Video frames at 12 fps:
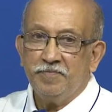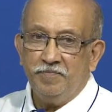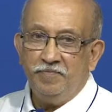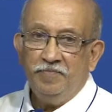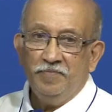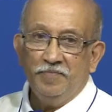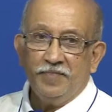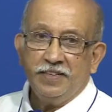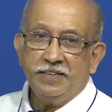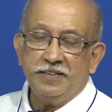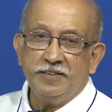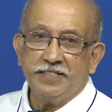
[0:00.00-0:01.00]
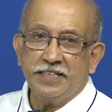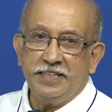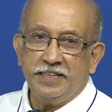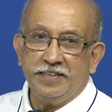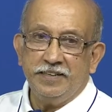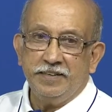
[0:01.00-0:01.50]
you have seen
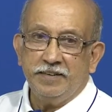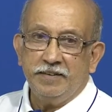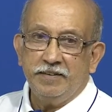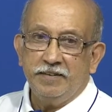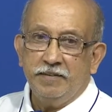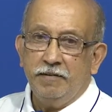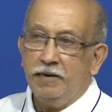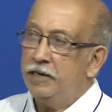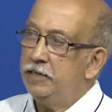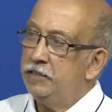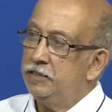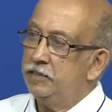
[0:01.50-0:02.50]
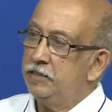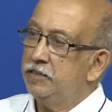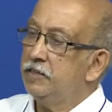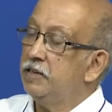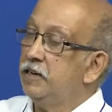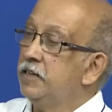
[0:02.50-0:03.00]
it and
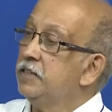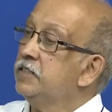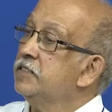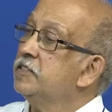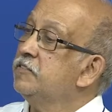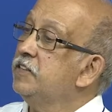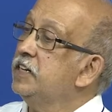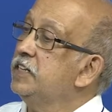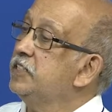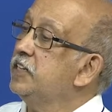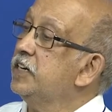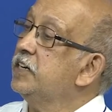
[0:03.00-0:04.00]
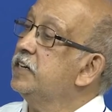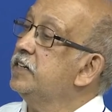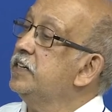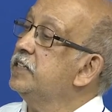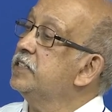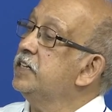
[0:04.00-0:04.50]
uh, last when I check uh,
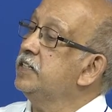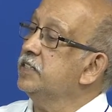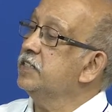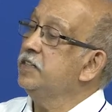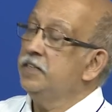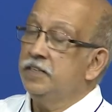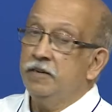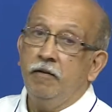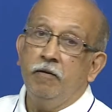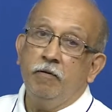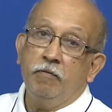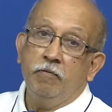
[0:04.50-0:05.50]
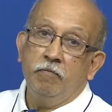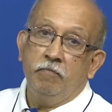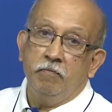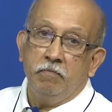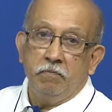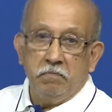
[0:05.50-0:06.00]
it says oh
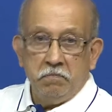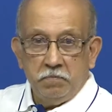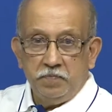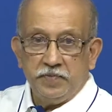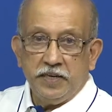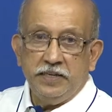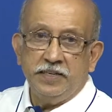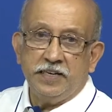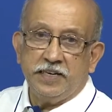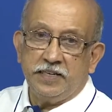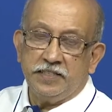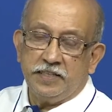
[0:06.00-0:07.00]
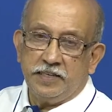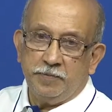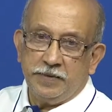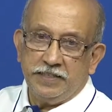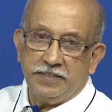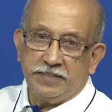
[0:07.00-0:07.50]
930
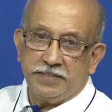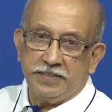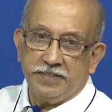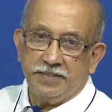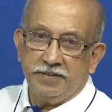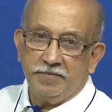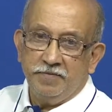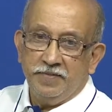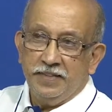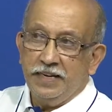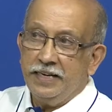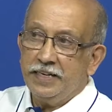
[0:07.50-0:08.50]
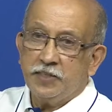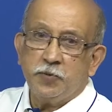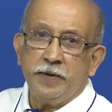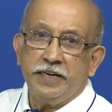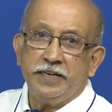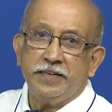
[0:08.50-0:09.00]
pages. I
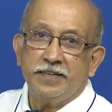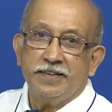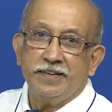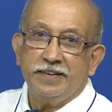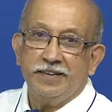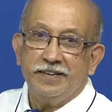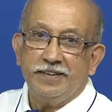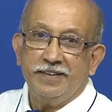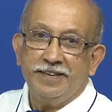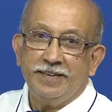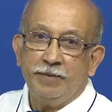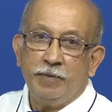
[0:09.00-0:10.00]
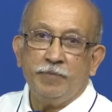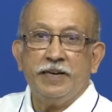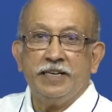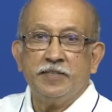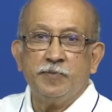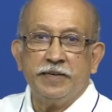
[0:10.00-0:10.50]
expect people
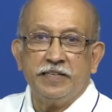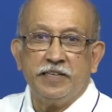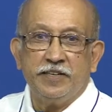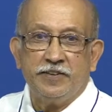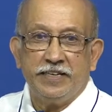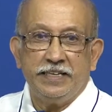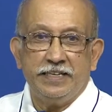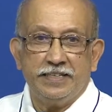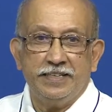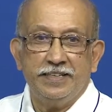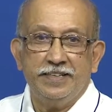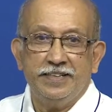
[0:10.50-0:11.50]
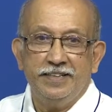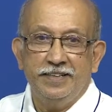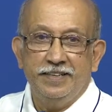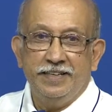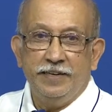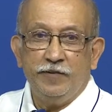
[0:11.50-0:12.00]
are expected to read it.
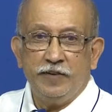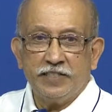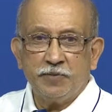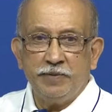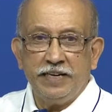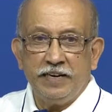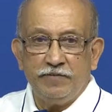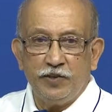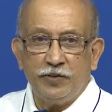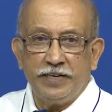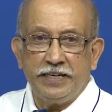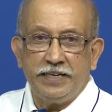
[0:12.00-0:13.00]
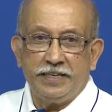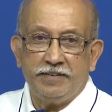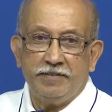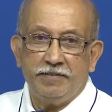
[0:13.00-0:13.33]
If you ask me have you read it